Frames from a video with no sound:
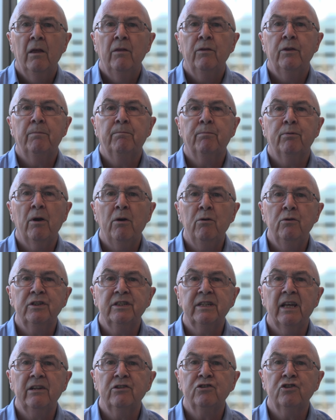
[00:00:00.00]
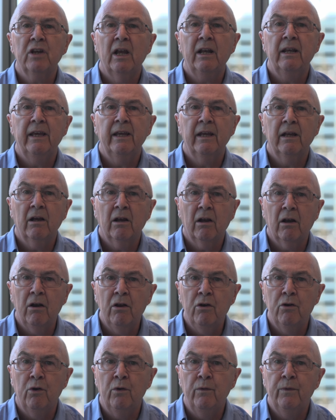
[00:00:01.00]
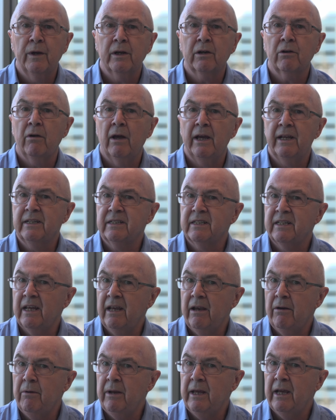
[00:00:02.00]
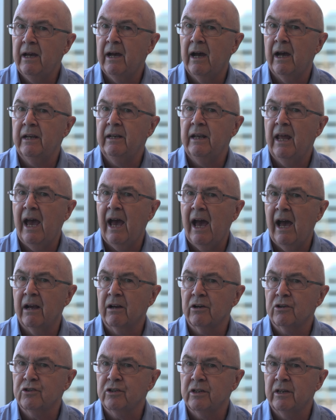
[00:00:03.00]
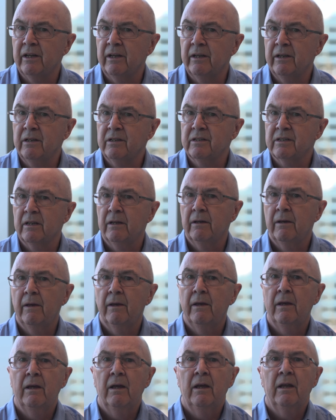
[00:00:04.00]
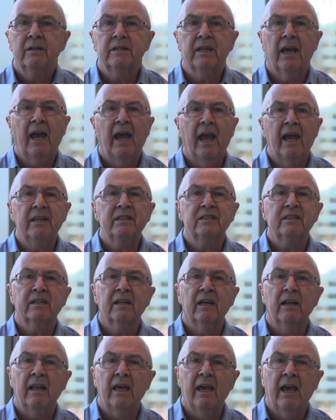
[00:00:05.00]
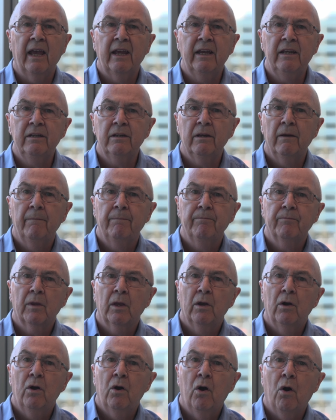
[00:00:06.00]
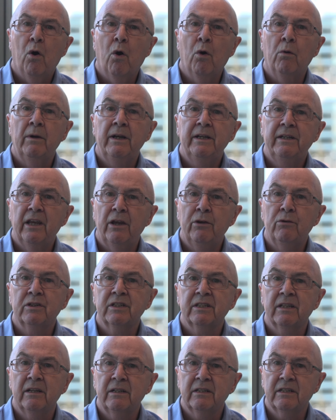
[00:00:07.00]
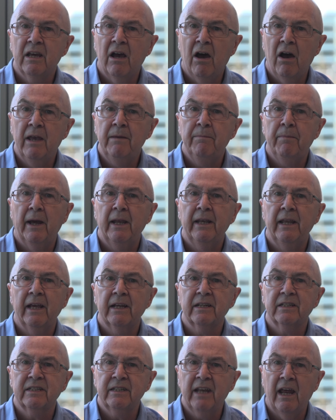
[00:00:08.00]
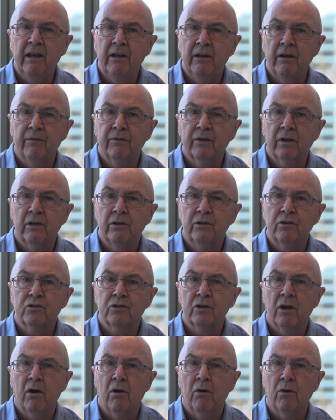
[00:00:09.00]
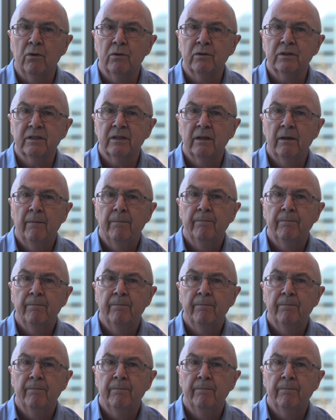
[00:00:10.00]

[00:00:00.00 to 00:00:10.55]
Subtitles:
The process shall include the criteria and actions to escalate or reduce the type and extent of controls